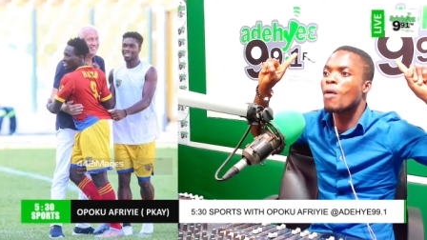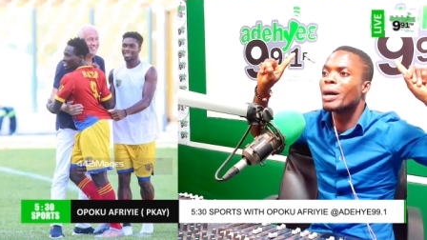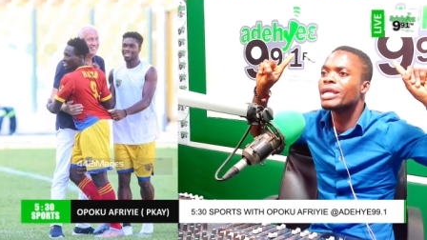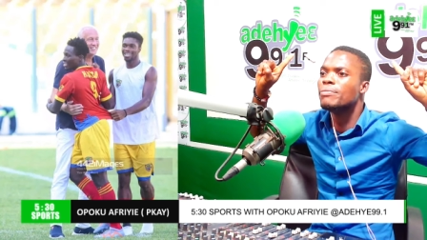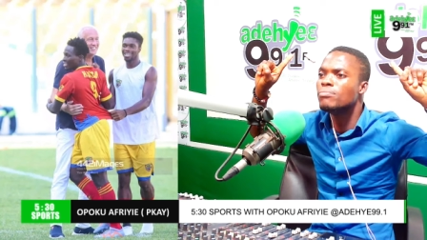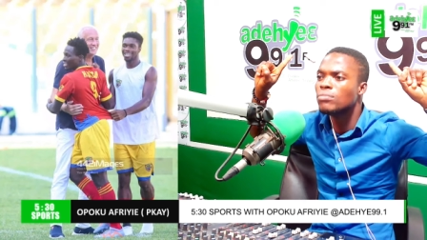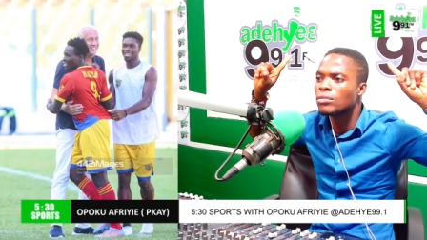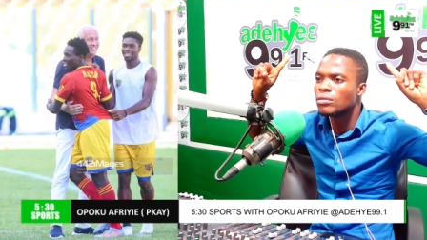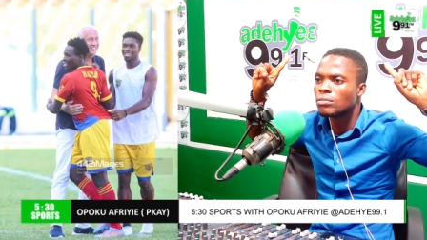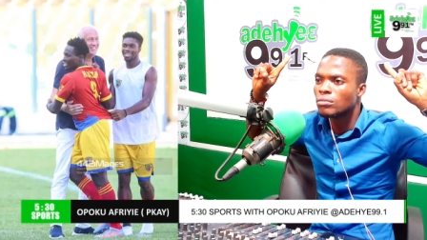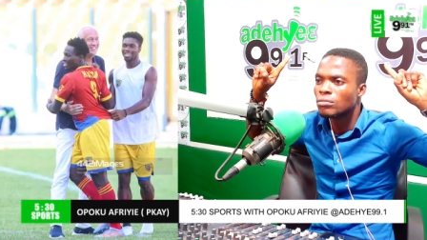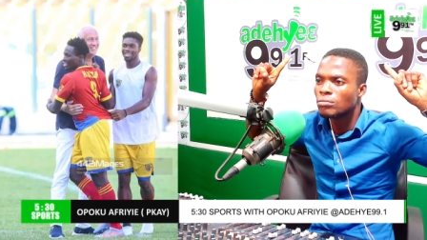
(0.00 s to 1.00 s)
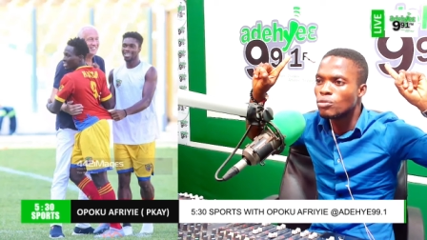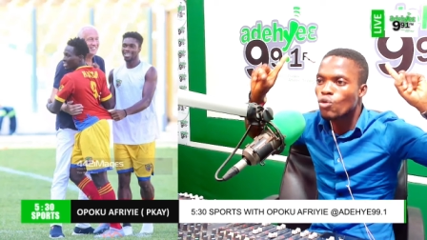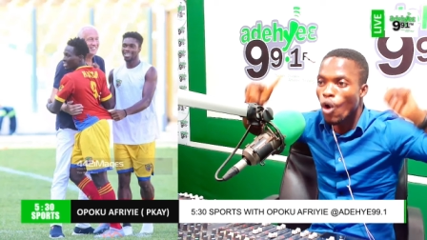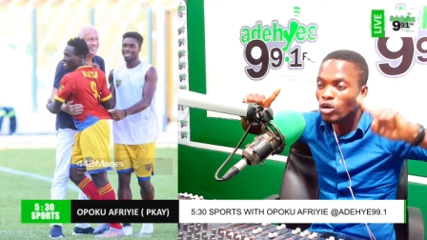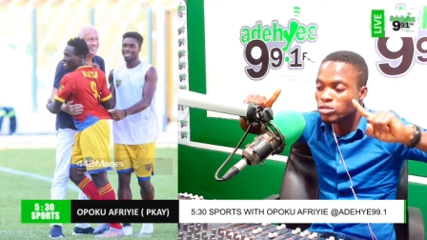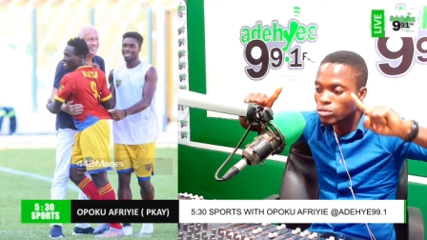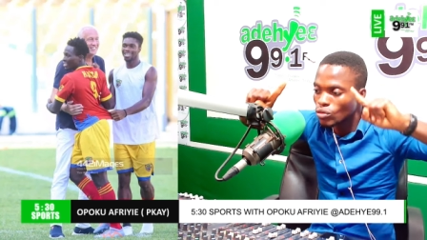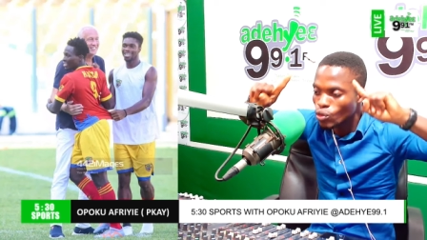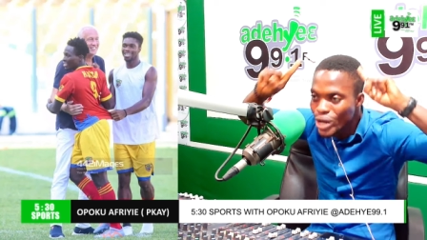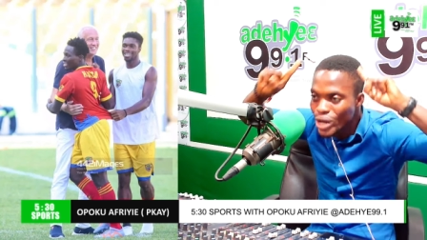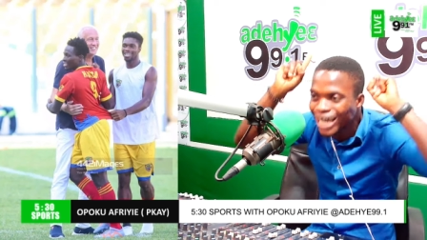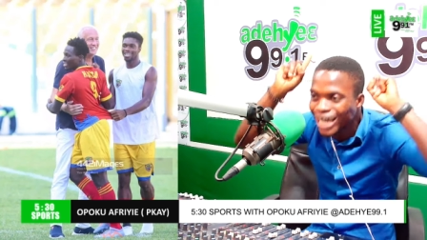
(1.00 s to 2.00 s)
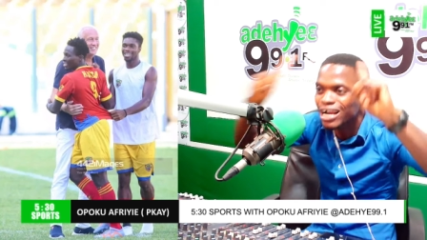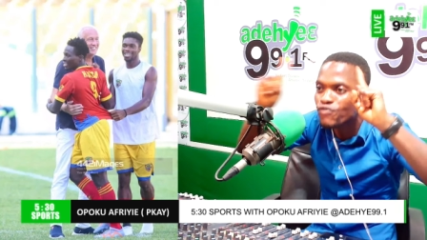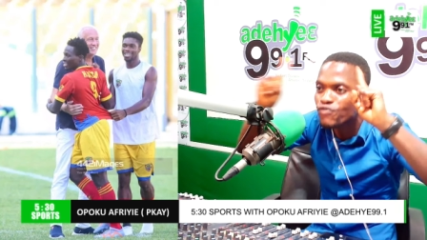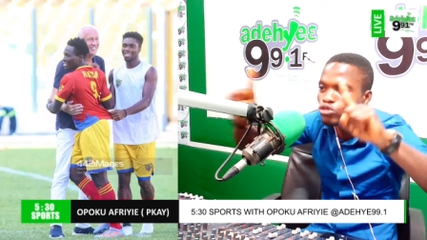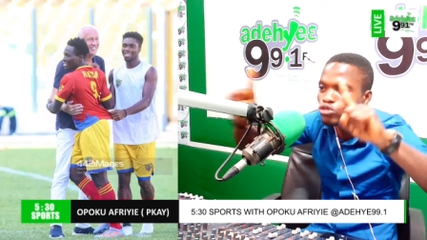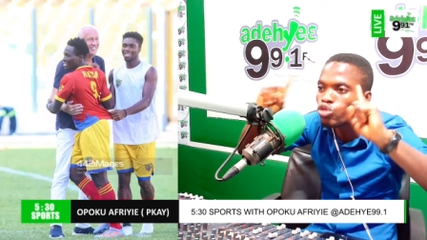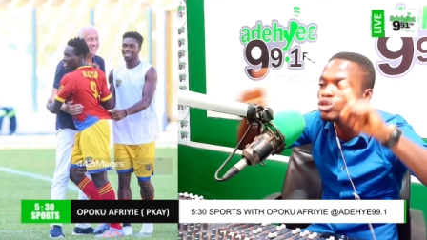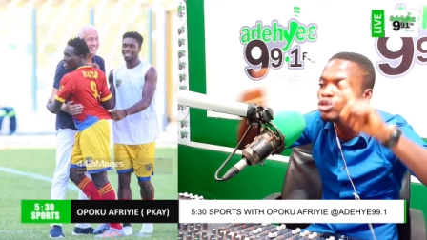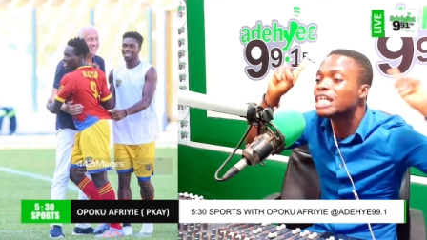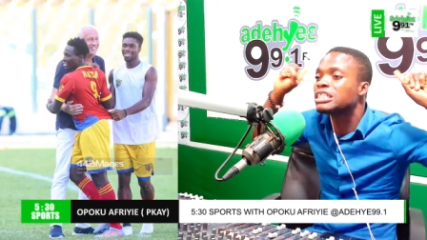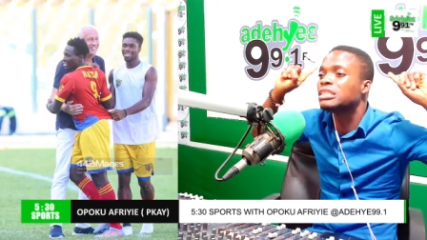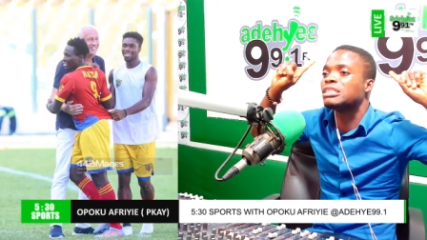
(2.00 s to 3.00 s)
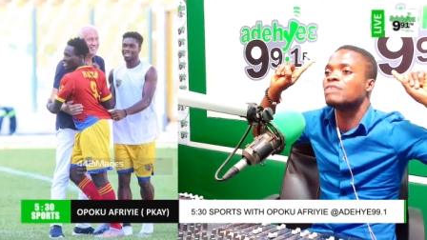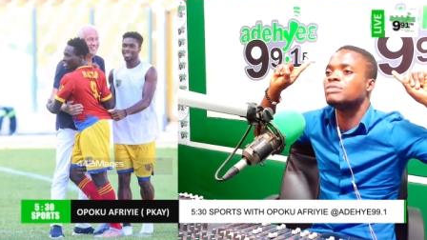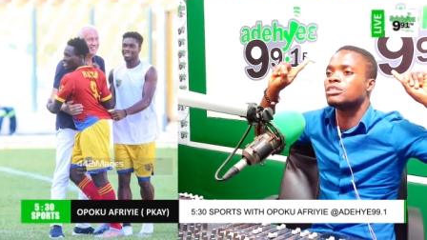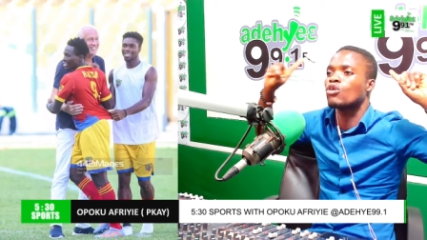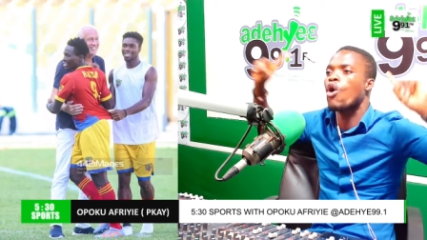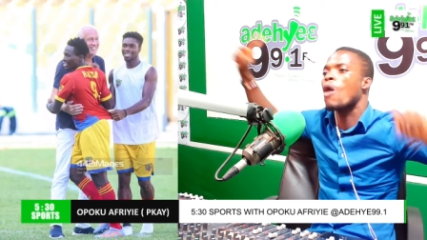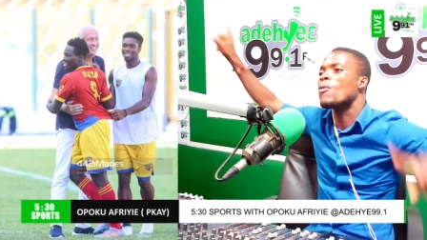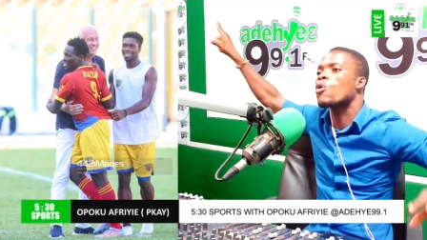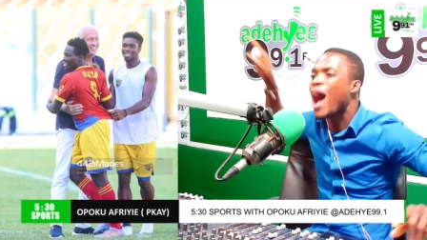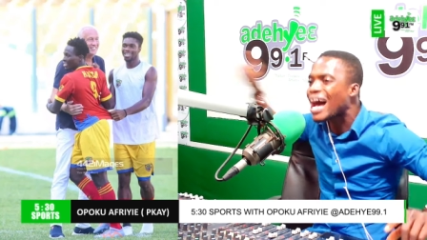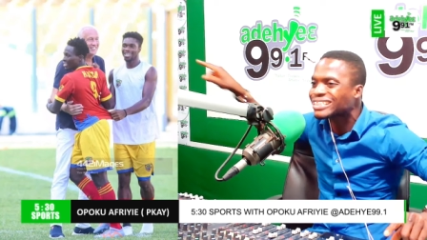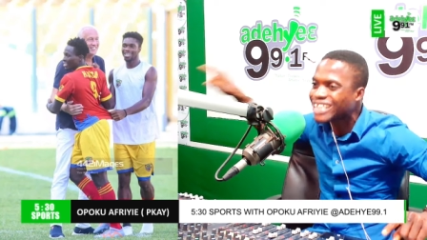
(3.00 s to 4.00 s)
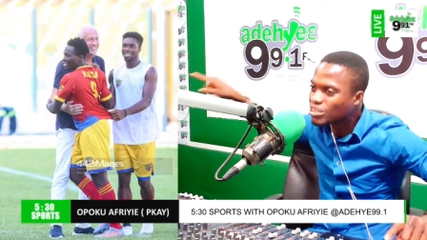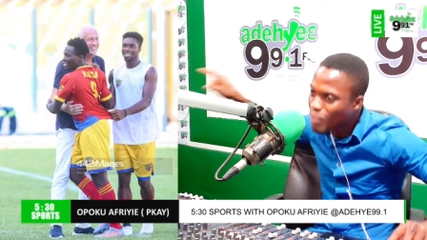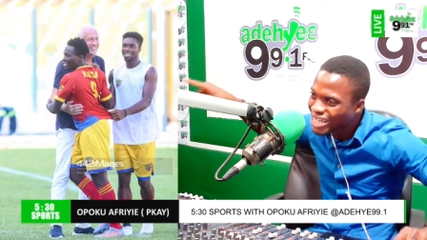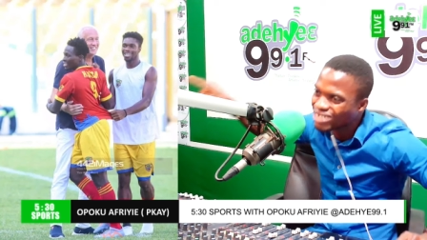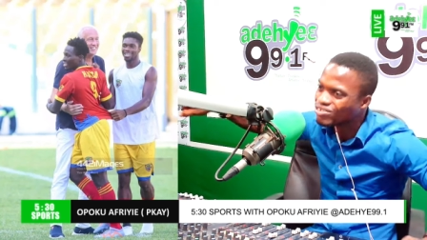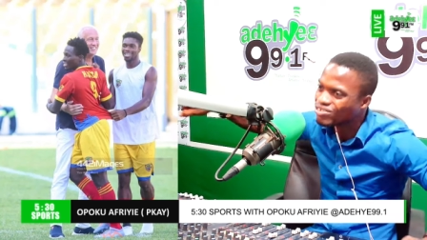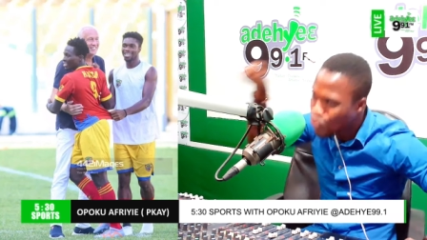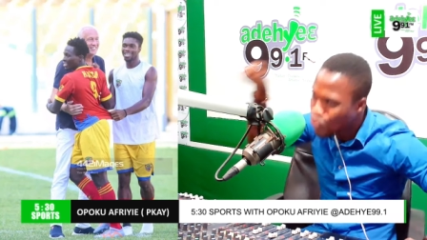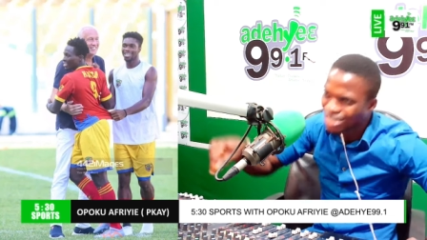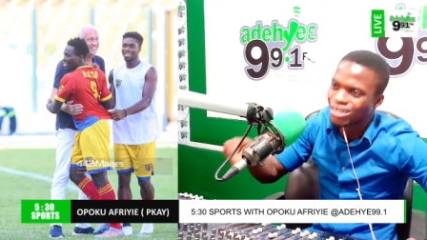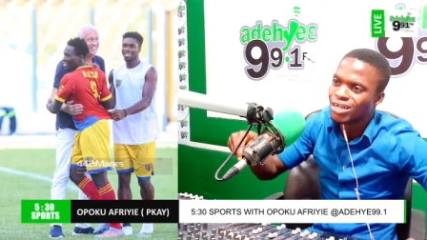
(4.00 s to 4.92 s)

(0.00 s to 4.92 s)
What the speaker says: manim because we can afford to lose nation selfsi so omonko access bank division 1